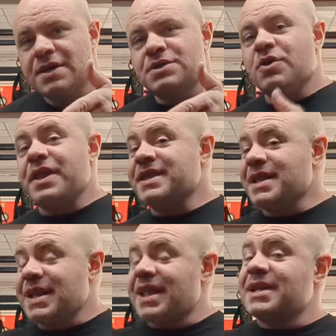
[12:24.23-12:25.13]
So
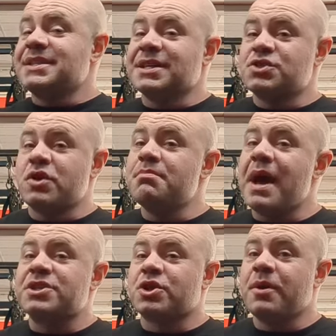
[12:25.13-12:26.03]
that's an extreme
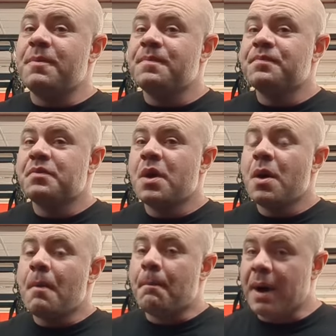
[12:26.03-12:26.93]
measure,
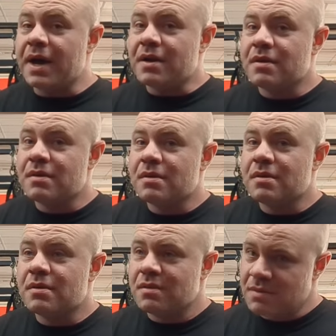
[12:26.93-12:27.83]
but
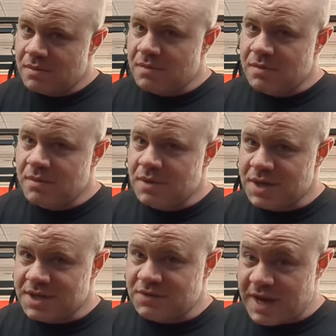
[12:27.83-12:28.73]

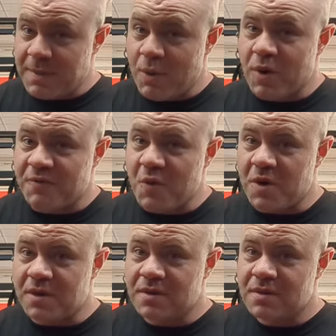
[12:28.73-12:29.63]
you have to take my word for it,